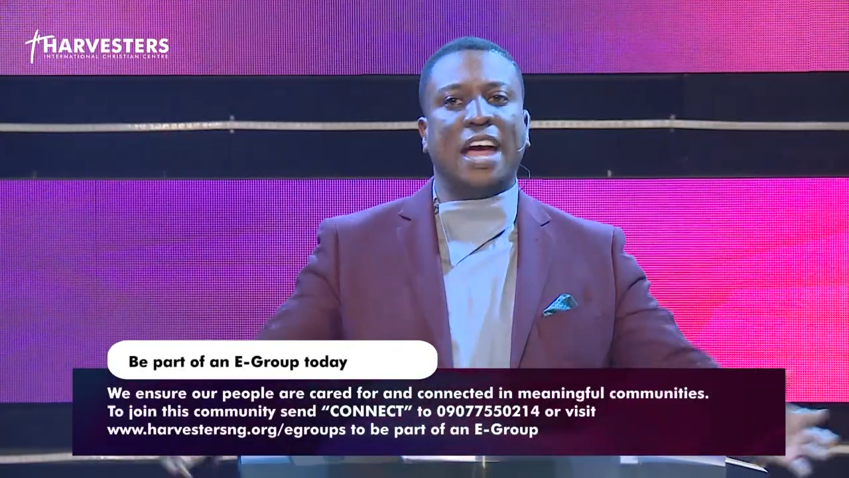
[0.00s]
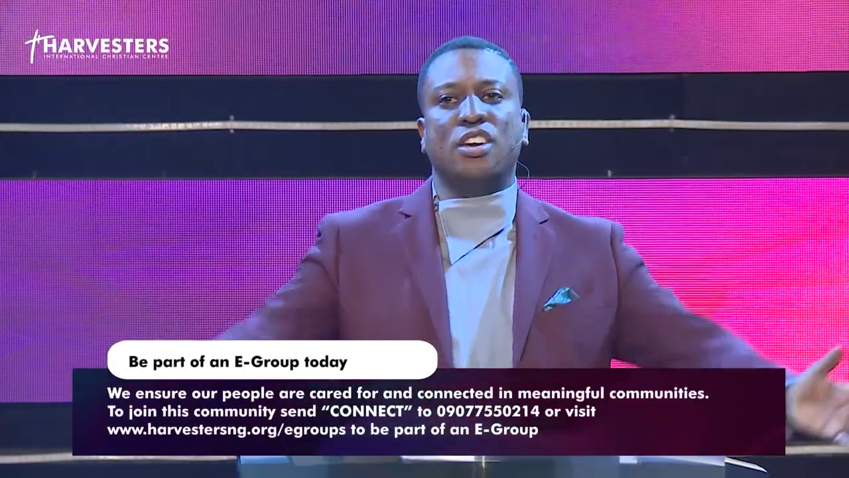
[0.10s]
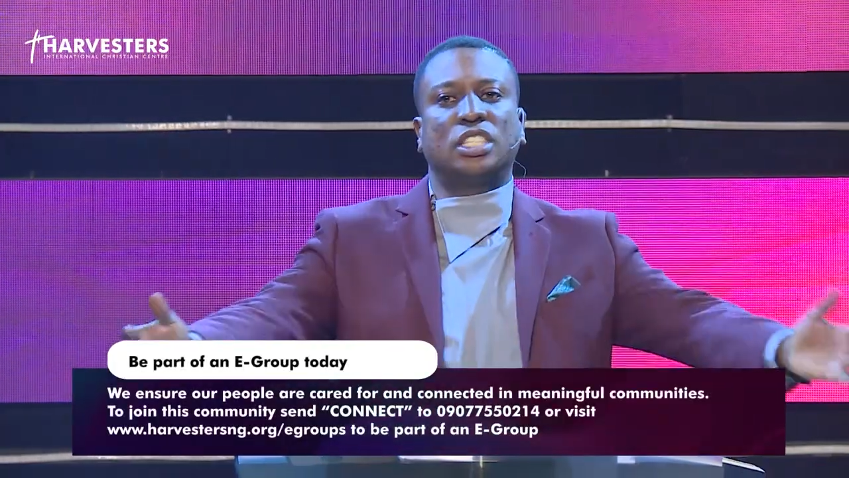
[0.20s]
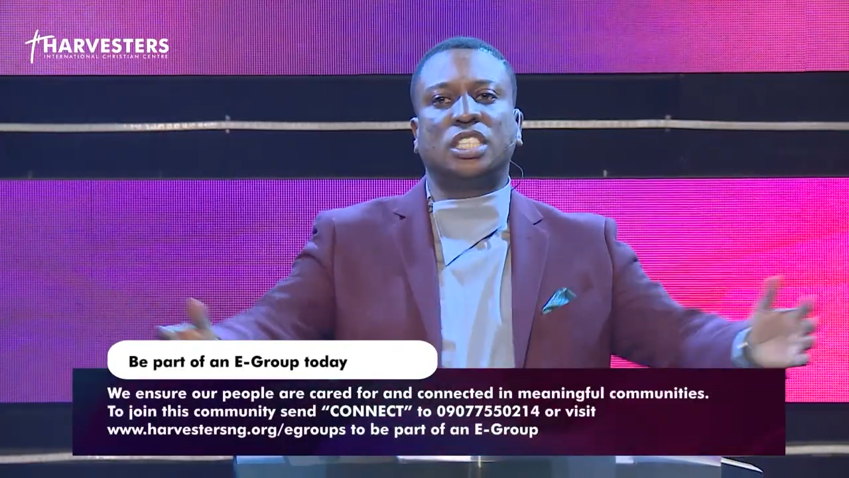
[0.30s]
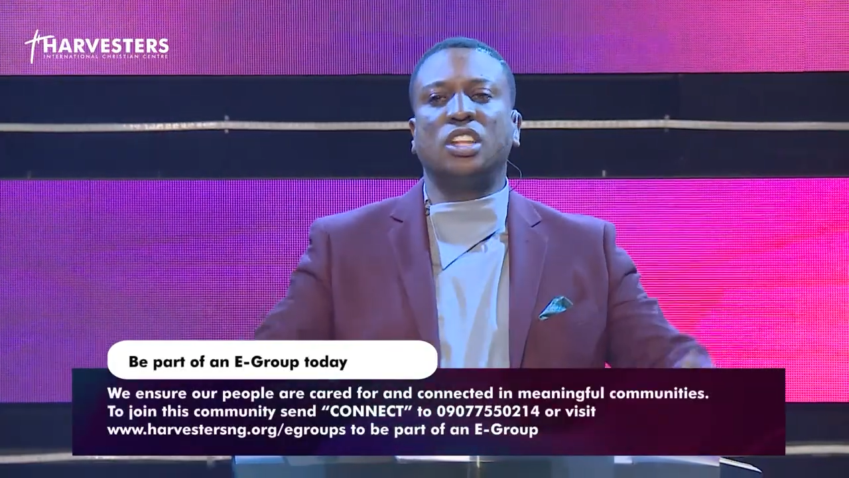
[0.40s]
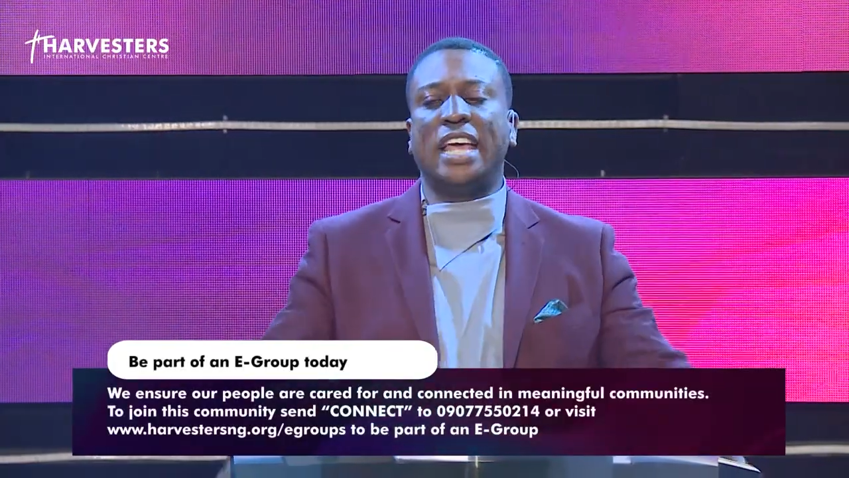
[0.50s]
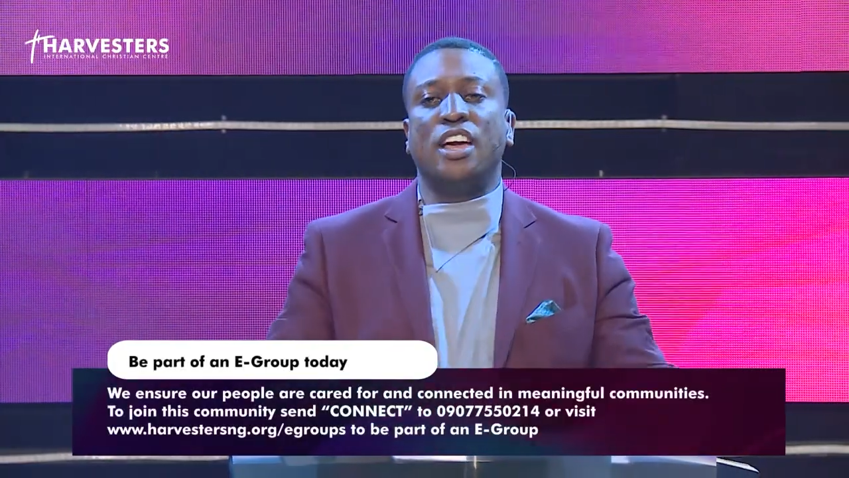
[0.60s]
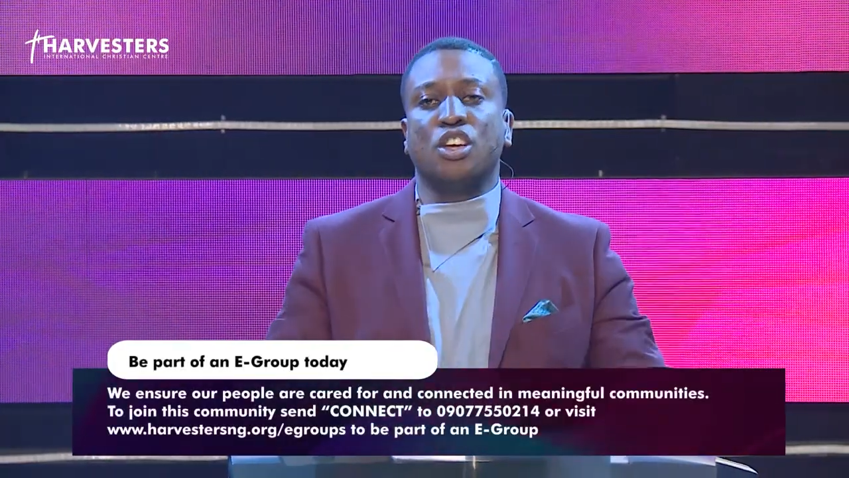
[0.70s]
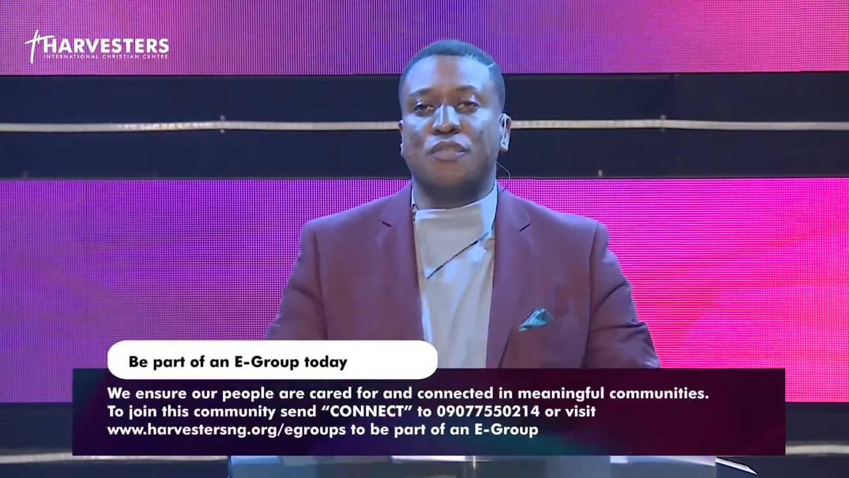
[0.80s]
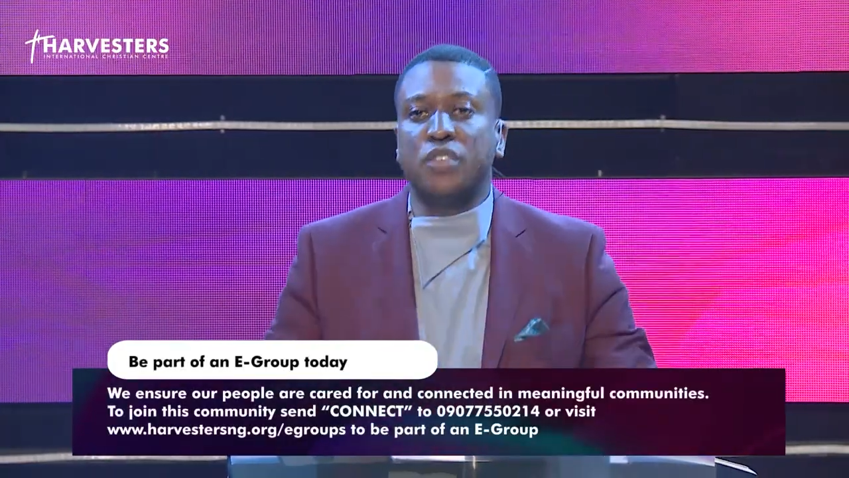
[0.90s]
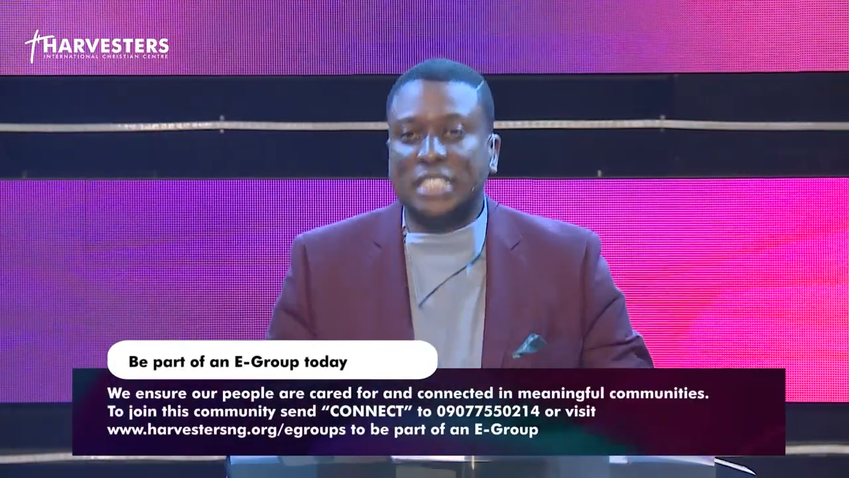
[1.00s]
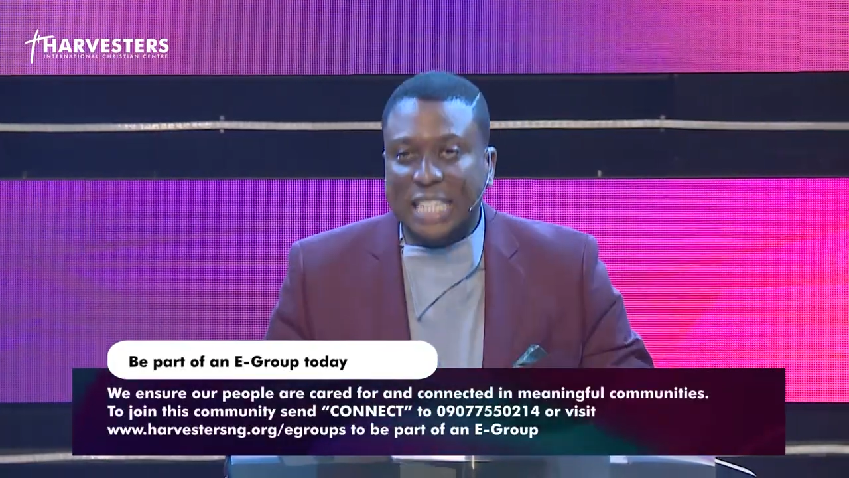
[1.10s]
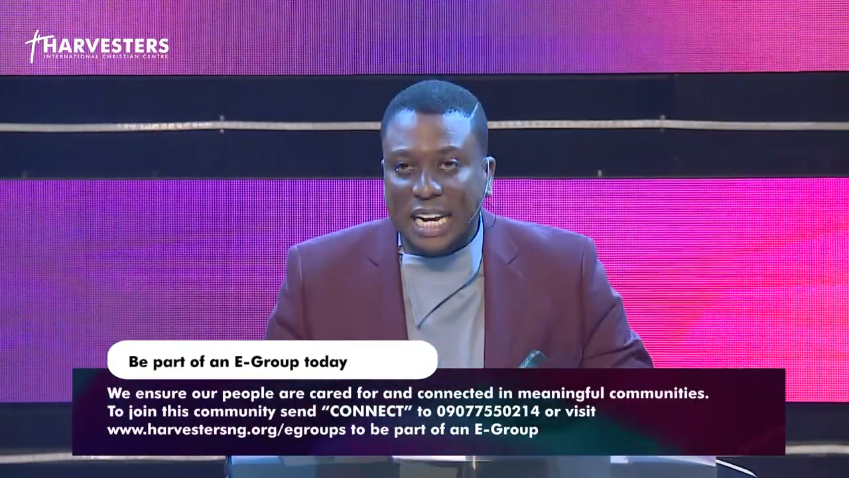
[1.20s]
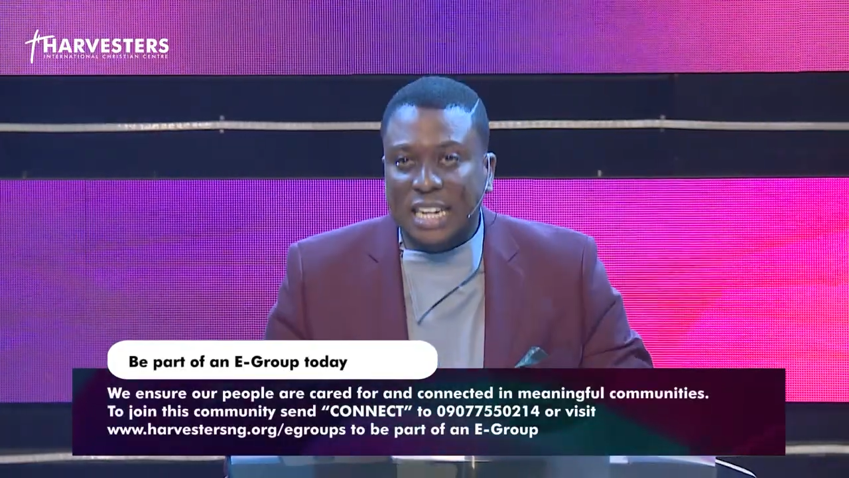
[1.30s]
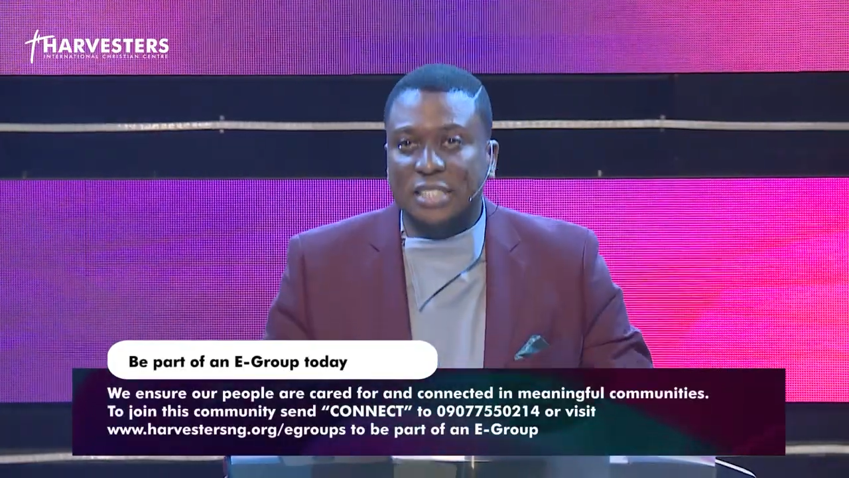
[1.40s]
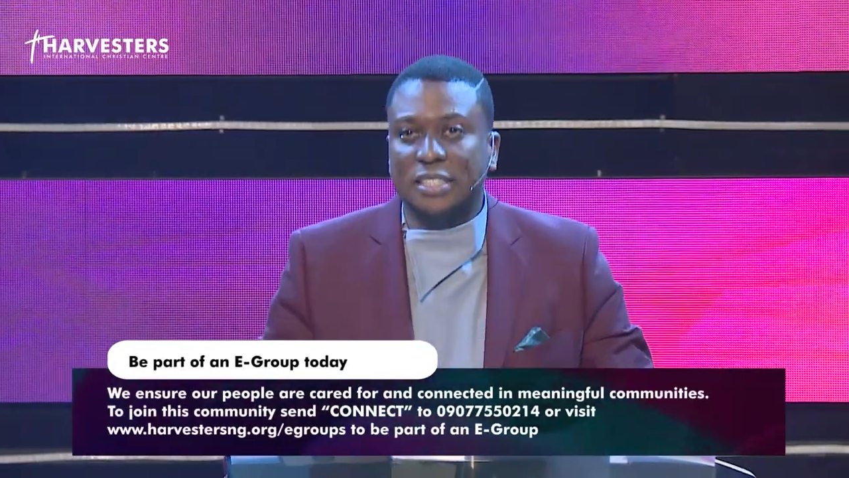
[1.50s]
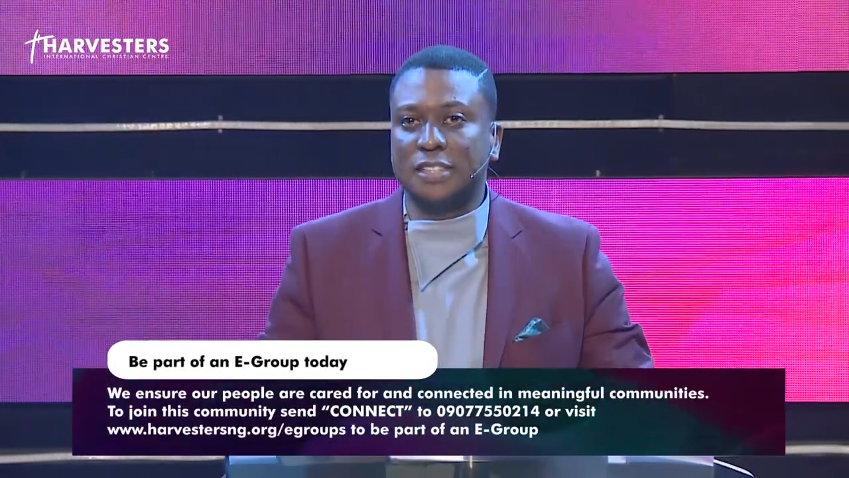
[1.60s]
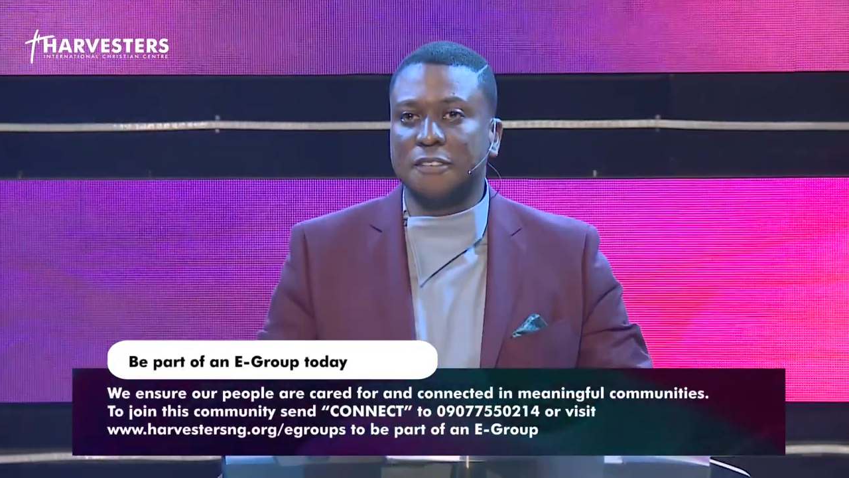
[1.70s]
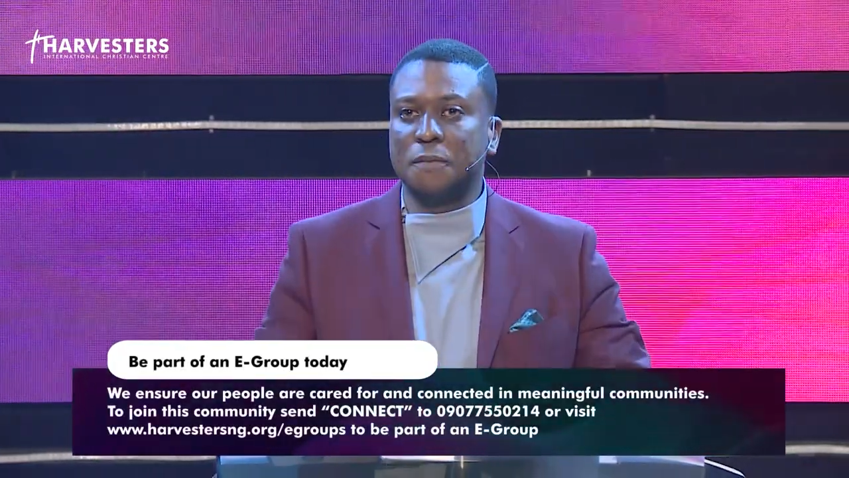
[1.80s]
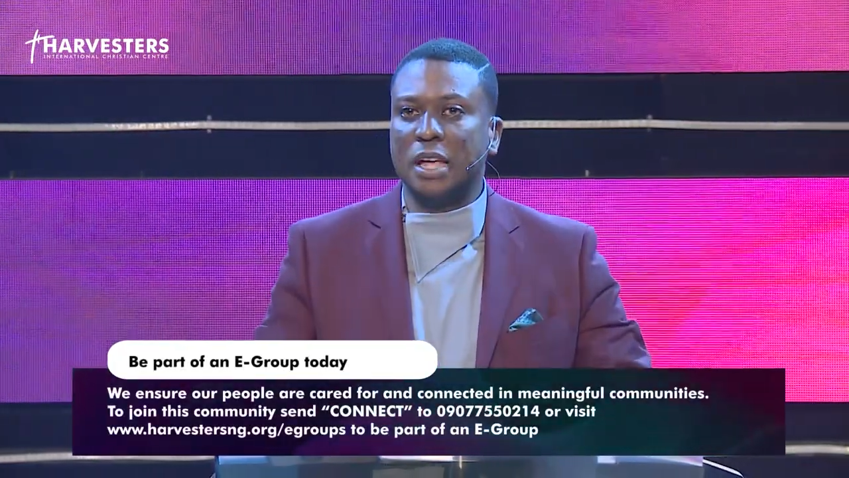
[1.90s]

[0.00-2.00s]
and you're still there? You've not started it.